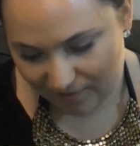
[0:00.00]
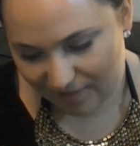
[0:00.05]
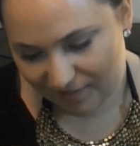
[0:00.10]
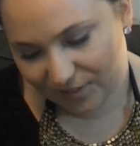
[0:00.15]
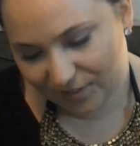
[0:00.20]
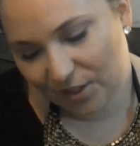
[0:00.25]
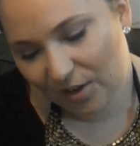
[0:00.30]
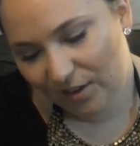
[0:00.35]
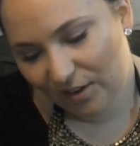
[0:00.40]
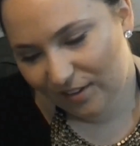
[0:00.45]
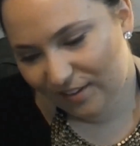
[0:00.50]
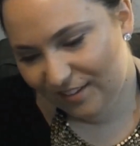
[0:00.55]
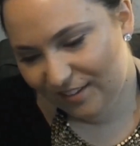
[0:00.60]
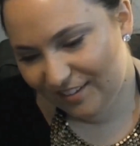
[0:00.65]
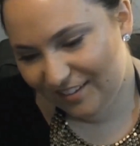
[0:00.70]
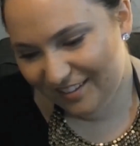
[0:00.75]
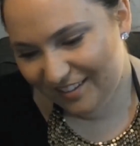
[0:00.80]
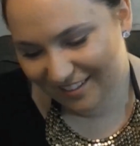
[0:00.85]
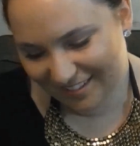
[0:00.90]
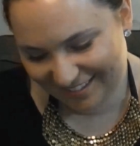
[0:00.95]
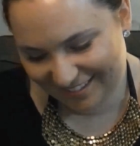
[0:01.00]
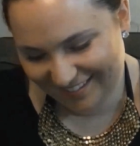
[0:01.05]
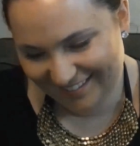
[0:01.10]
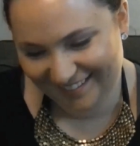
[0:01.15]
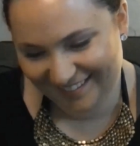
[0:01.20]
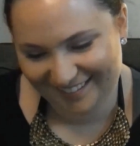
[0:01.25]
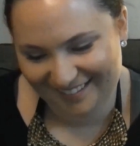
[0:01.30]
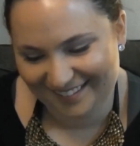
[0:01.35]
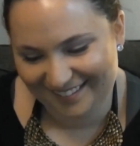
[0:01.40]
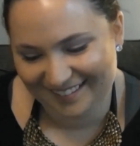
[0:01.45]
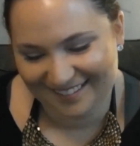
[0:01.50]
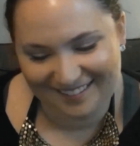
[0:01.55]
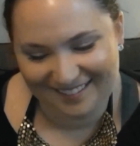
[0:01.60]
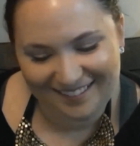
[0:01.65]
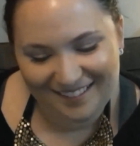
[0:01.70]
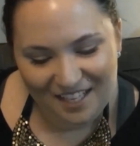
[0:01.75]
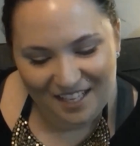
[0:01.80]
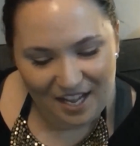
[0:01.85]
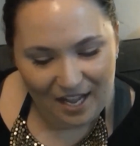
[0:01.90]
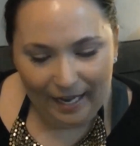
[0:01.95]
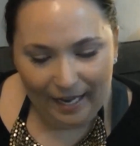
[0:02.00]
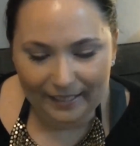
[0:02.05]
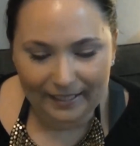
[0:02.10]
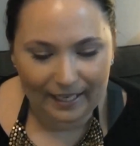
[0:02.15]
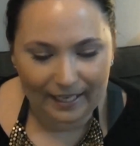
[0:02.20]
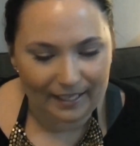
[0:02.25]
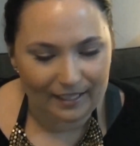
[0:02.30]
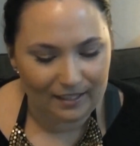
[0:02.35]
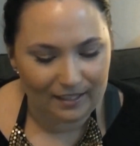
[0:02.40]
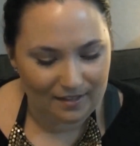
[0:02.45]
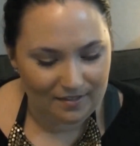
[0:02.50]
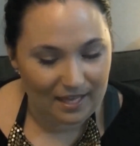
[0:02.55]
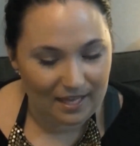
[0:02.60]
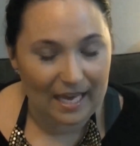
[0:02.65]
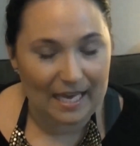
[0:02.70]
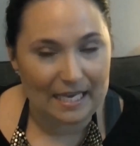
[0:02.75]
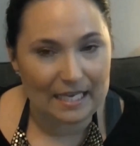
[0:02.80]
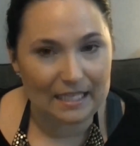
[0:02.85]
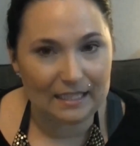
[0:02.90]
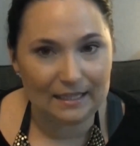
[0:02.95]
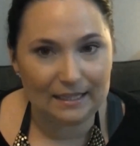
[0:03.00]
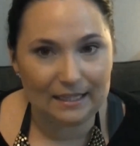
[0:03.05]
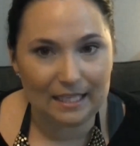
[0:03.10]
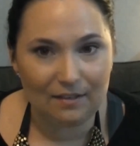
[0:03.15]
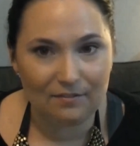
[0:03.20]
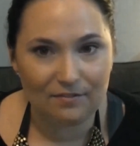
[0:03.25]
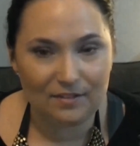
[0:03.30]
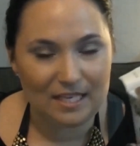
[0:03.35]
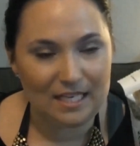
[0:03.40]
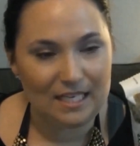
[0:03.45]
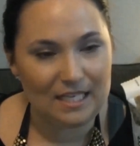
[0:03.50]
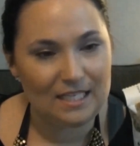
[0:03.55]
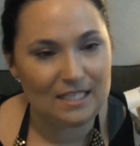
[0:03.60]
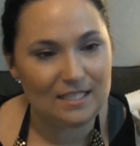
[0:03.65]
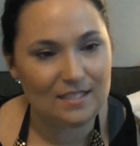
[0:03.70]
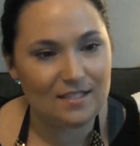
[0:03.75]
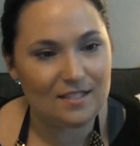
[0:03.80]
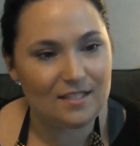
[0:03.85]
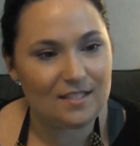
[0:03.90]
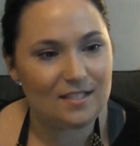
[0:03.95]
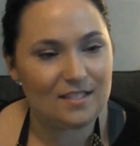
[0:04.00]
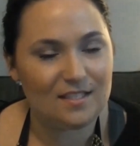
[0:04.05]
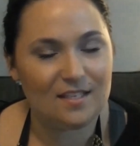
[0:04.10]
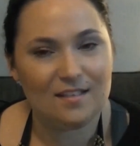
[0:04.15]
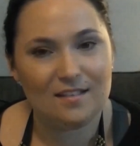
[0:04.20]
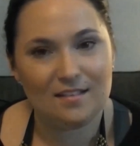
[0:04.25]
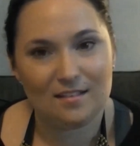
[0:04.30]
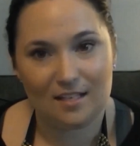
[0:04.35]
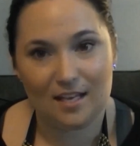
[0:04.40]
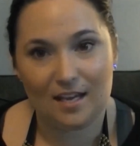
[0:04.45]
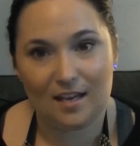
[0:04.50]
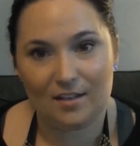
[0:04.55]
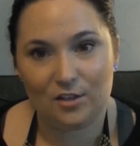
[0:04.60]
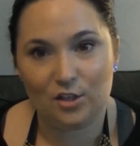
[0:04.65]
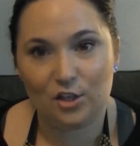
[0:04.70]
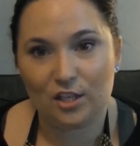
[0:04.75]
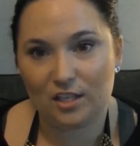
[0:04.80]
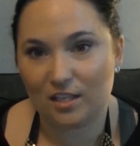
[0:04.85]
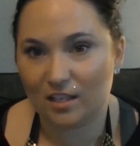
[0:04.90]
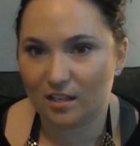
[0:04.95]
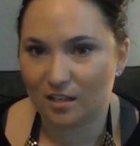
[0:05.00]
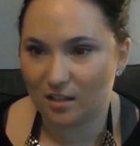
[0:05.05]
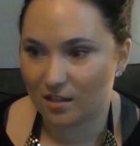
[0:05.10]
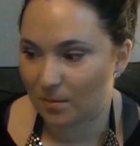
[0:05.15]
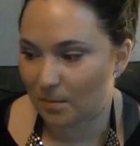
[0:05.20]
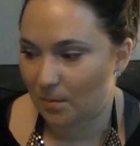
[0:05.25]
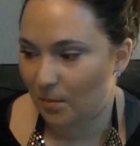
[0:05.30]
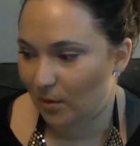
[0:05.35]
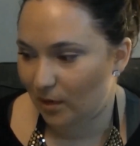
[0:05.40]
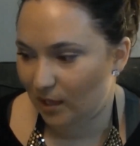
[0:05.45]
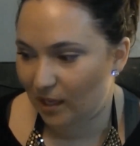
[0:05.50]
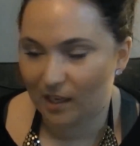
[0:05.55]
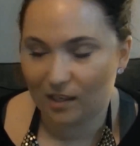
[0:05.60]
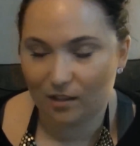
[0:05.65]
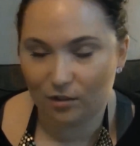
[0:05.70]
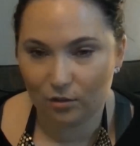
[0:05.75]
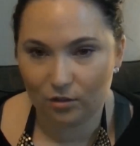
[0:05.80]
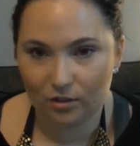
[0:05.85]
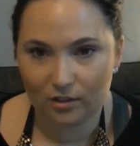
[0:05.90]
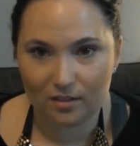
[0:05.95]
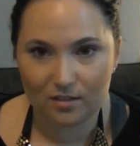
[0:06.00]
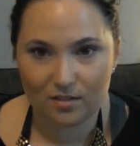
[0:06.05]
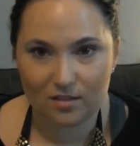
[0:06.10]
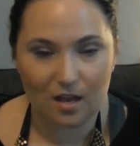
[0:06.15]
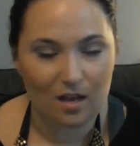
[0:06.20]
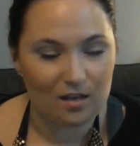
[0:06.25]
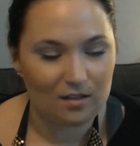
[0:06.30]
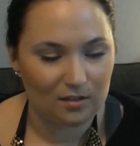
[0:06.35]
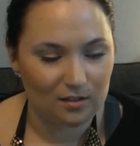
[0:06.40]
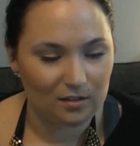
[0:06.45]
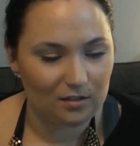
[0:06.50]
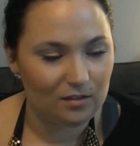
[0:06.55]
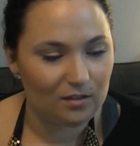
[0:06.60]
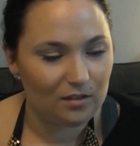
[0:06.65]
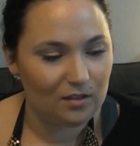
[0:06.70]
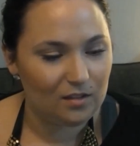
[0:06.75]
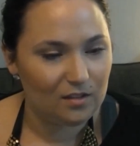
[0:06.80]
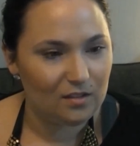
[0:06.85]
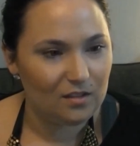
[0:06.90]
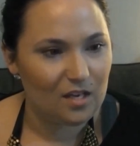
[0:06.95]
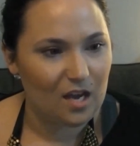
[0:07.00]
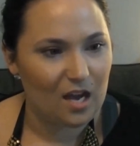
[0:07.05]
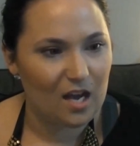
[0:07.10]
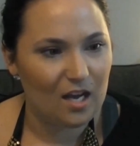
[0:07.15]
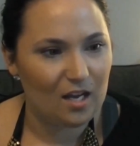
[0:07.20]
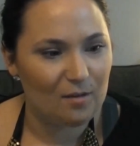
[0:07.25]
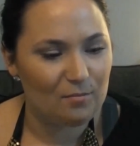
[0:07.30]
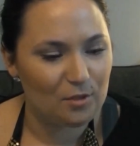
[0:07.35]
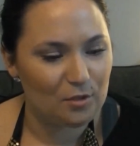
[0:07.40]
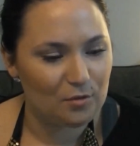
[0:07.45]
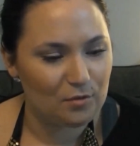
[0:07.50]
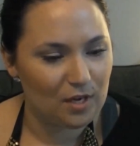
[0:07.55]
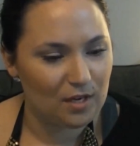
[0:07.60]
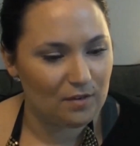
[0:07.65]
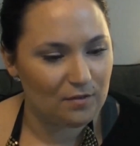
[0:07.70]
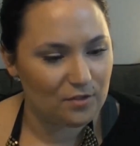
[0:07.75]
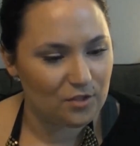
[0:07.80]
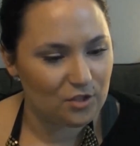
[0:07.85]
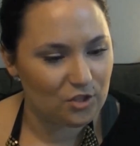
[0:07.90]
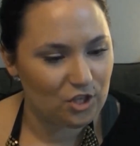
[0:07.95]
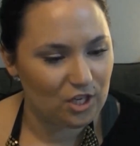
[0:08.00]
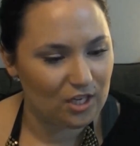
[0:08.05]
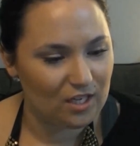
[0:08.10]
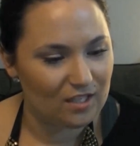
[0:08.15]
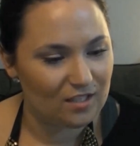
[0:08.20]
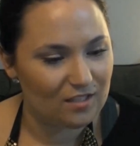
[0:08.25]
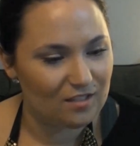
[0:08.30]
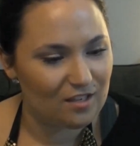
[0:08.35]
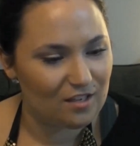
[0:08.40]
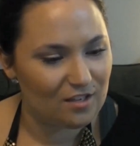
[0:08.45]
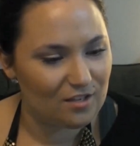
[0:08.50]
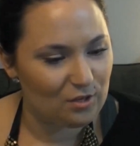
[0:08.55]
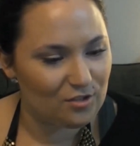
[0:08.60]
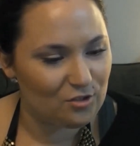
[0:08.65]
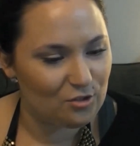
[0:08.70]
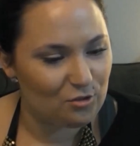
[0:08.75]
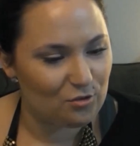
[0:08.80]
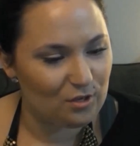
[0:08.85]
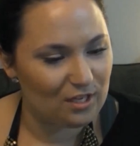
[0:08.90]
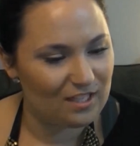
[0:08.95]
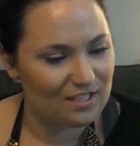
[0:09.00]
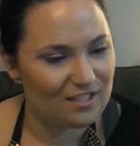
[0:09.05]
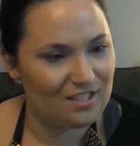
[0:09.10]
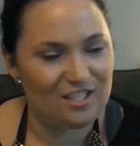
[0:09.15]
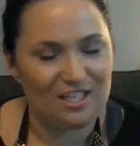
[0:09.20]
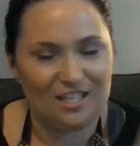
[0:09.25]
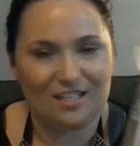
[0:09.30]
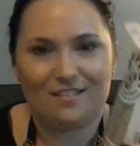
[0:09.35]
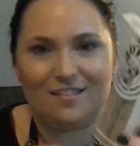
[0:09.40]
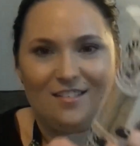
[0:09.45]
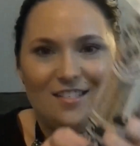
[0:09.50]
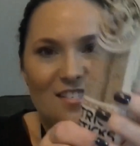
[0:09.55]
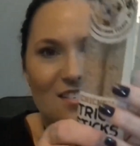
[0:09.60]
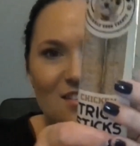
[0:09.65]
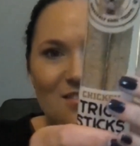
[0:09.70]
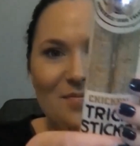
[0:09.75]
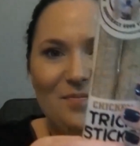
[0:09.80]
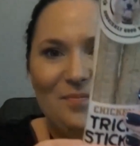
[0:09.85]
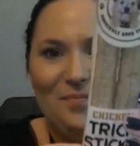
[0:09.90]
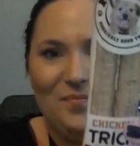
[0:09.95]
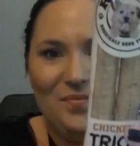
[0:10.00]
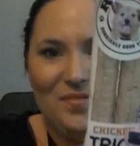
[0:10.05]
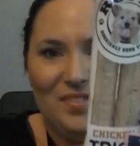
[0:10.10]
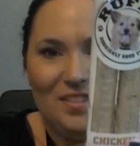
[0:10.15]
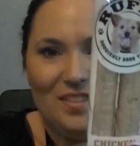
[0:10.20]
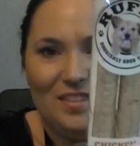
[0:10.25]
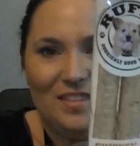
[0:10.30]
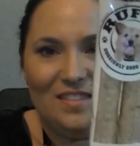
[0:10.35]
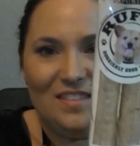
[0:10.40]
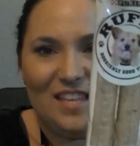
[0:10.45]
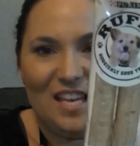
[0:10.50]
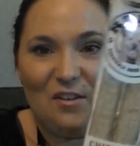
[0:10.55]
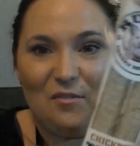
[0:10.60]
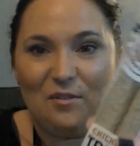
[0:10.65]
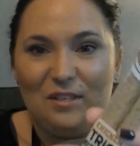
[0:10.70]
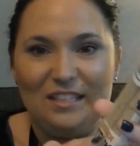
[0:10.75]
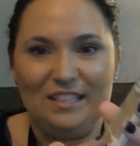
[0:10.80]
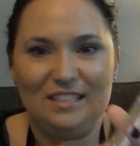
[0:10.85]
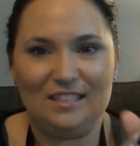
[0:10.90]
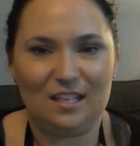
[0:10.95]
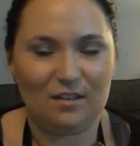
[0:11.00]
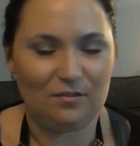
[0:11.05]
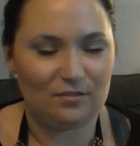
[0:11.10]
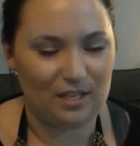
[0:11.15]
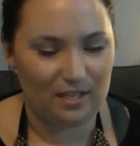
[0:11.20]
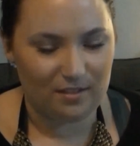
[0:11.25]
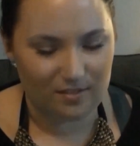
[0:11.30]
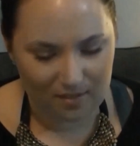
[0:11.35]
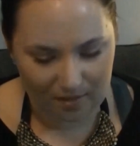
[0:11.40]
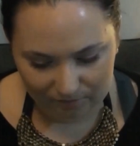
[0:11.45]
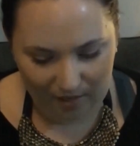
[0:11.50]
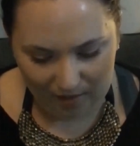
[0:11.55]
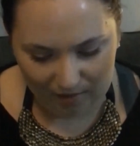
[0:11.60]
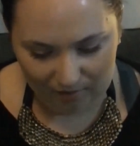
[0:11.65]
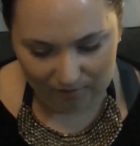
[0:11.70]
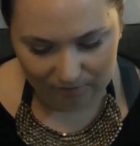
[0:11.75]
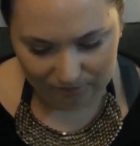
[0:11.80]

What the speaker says: Oh. Okay, they love these. Yeah, you can hear them getting all excited. Ruff's Chicken Trick Sticks. They really love these. Okay.